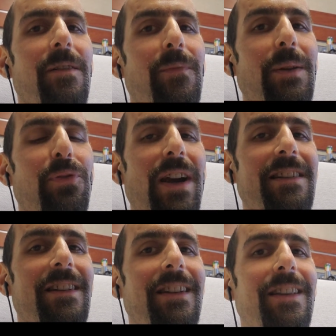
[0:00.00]
be
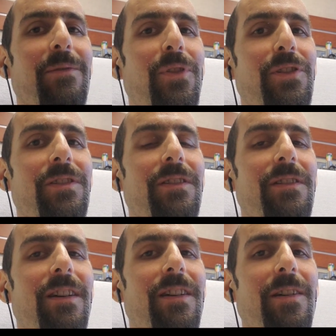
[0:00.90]
present in the most
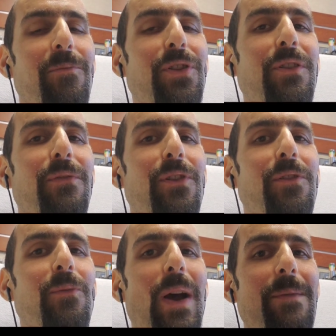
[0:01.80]

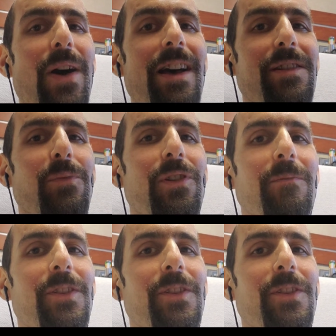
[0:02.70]
beautiful way possible.